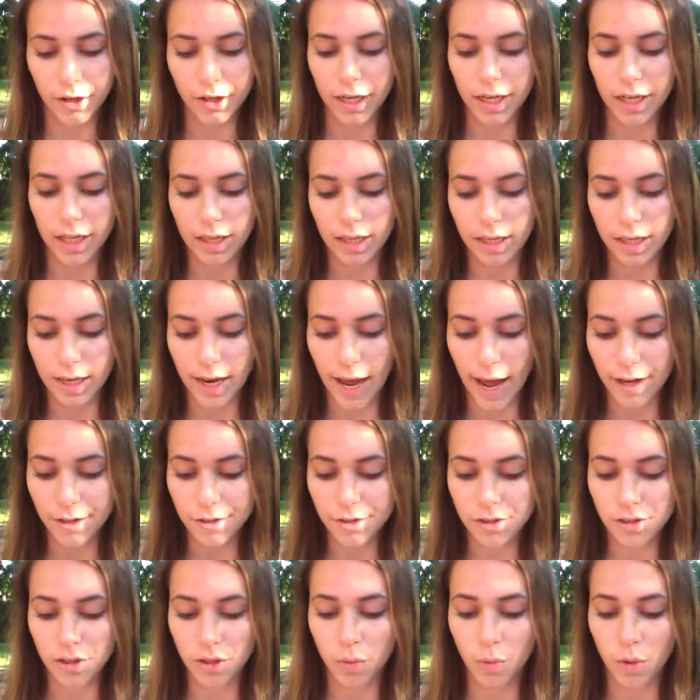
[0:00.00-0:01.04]
created the
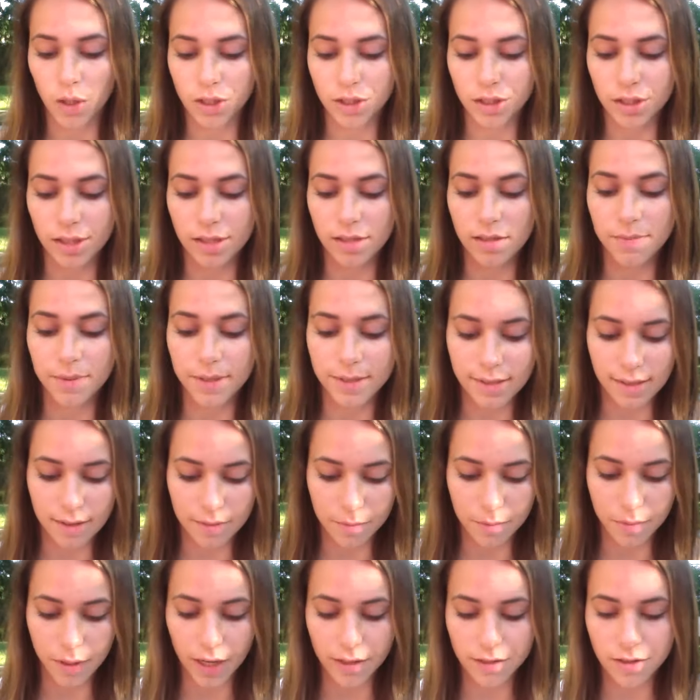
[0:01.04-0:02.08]
National Wilderness
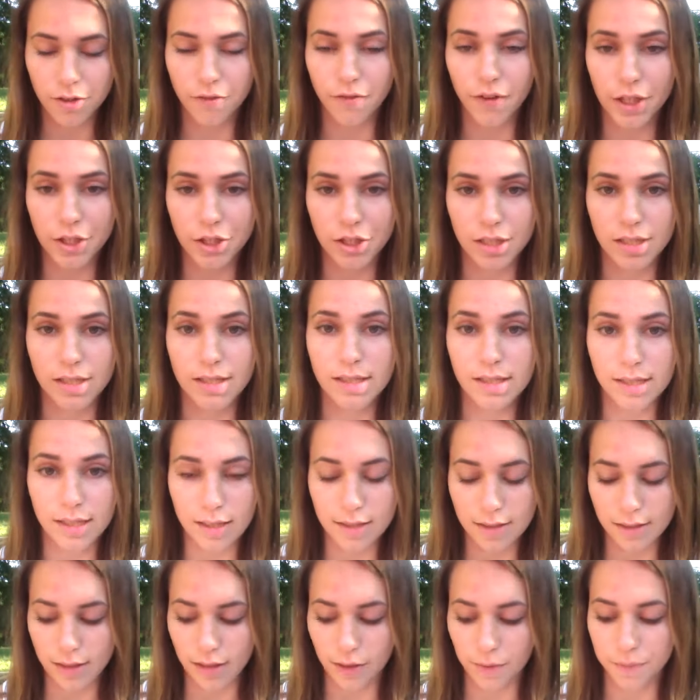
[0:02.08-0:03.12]
Preservation
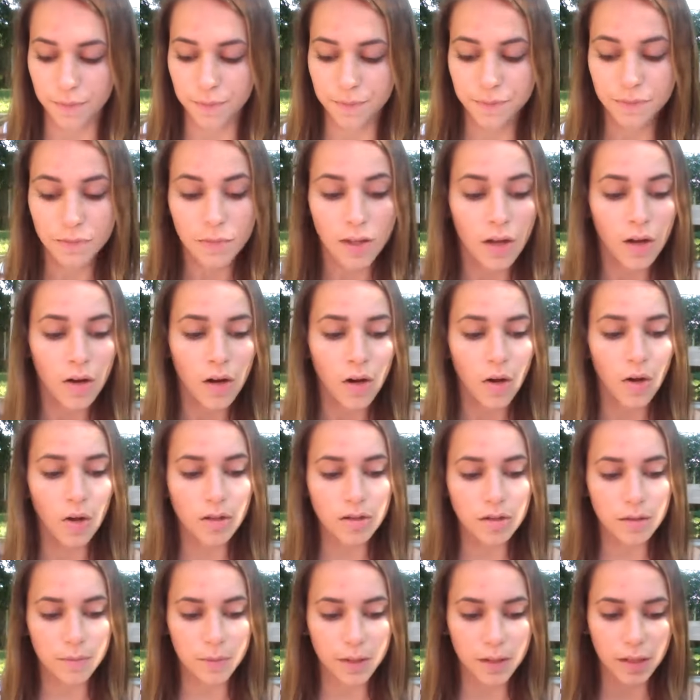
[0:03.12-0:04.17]
System.
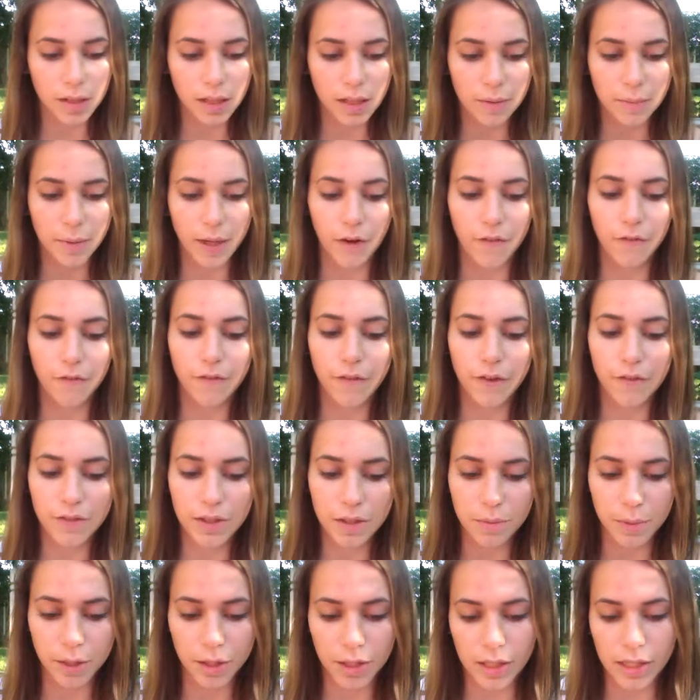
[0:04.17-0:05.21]
Ultimately, about
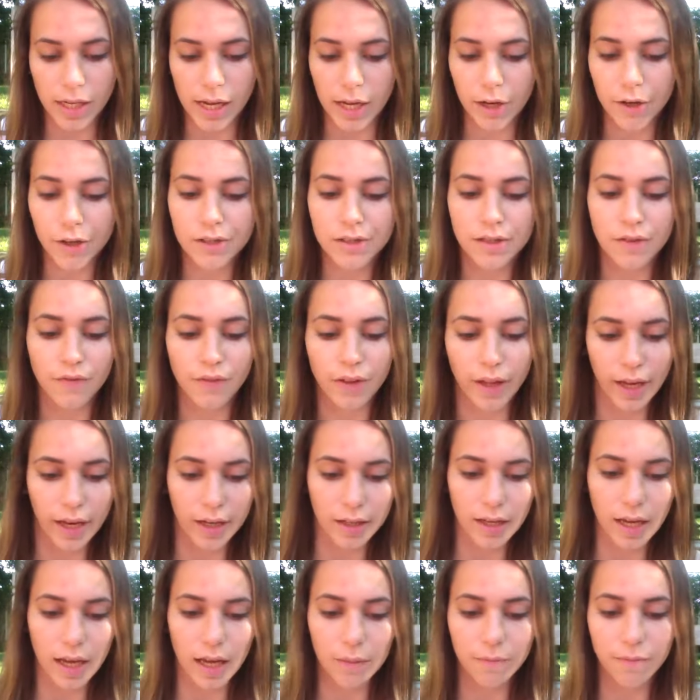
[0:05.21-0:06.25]
50 million acres of
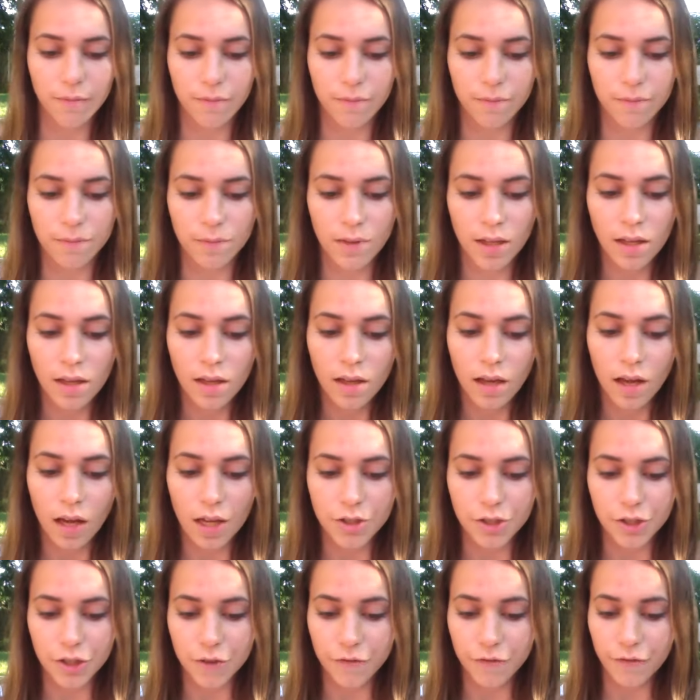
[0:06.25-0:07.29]
land came
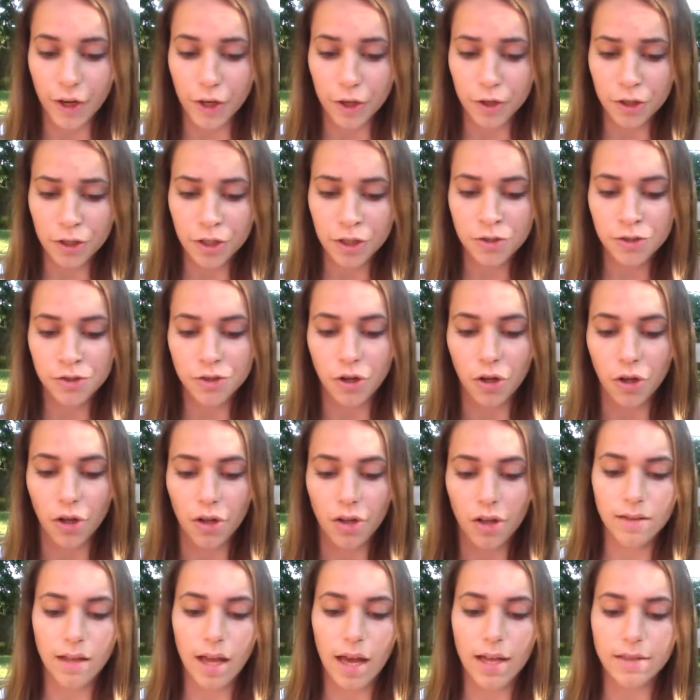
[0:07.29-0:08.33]
under federal
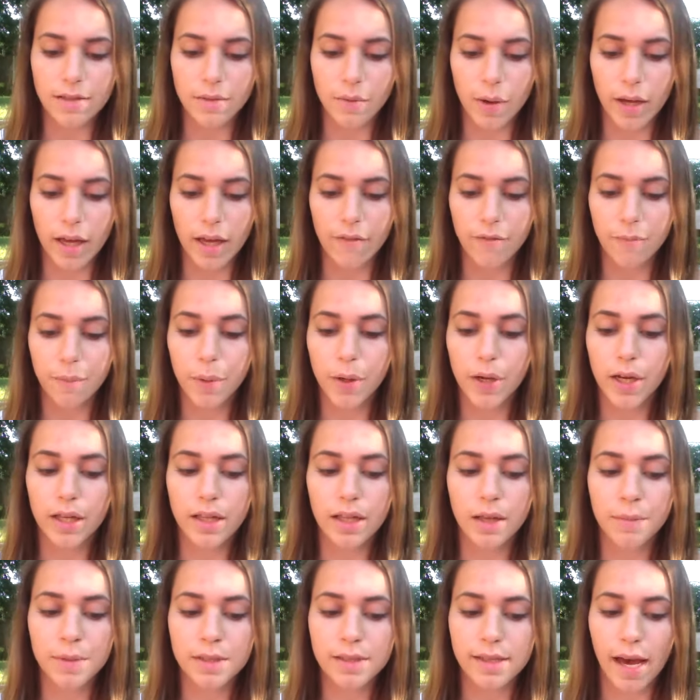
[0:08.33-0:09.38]
control as a way of putting
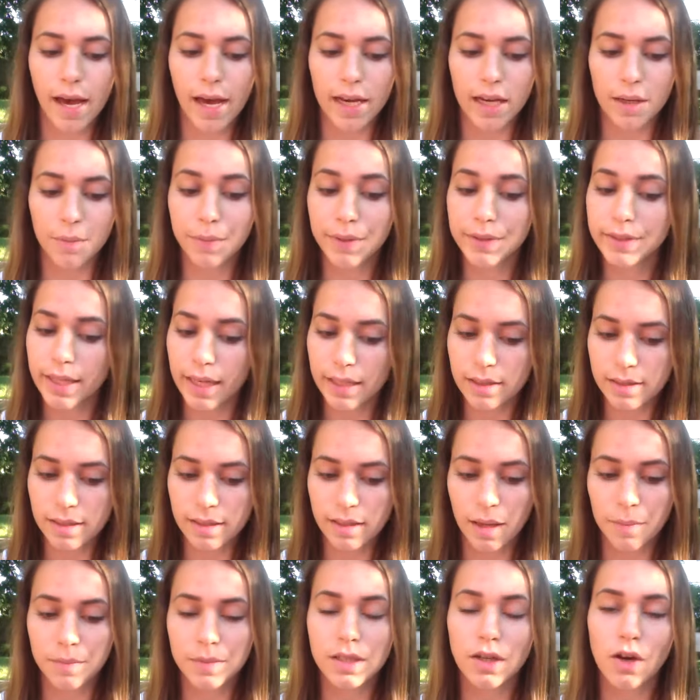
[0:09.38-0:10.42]
them aside and
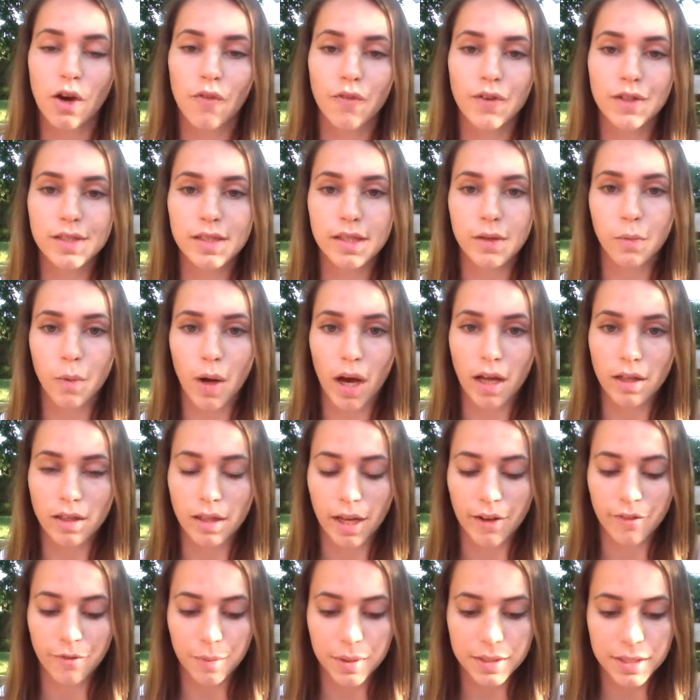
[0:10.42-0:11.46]
protecting them to oversee
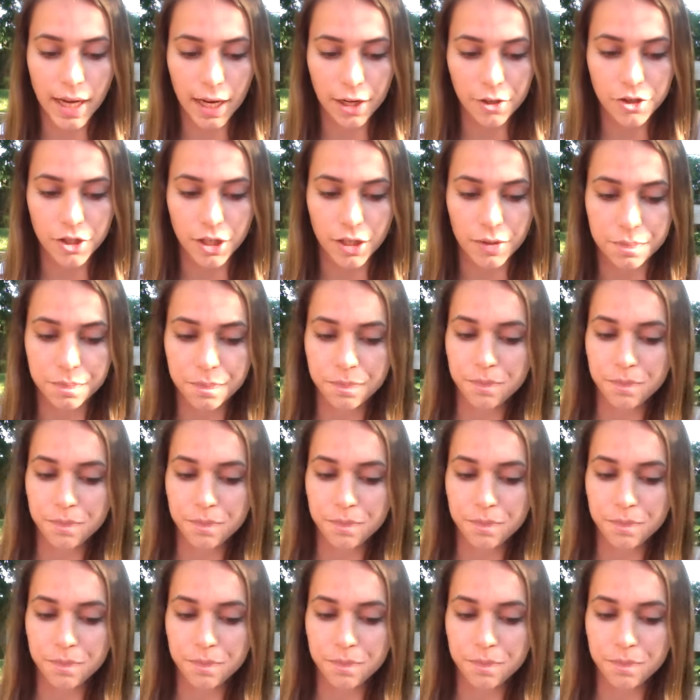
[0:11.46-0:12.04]
wildlife protection.